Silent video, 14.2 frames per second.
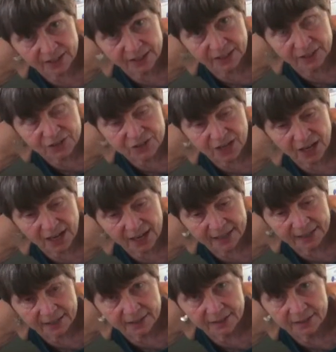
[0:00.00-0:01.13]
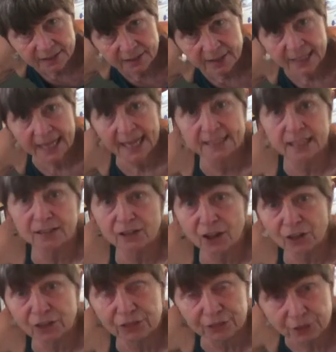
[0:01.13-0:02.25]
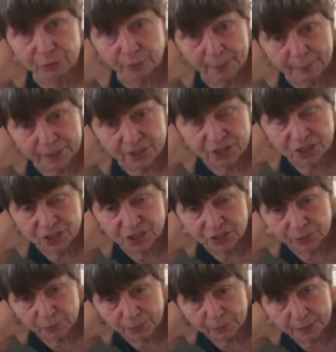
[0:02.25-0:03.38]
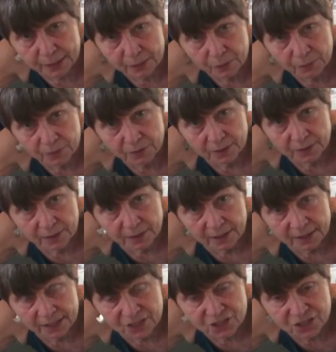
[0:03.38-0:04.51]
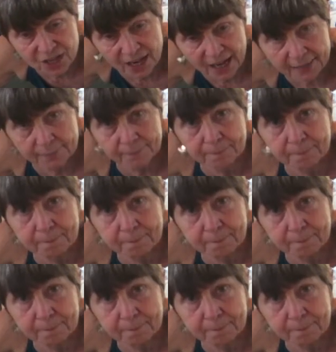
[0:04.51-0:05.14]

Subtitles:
on the other side. And then the third repetition, you repeat each side.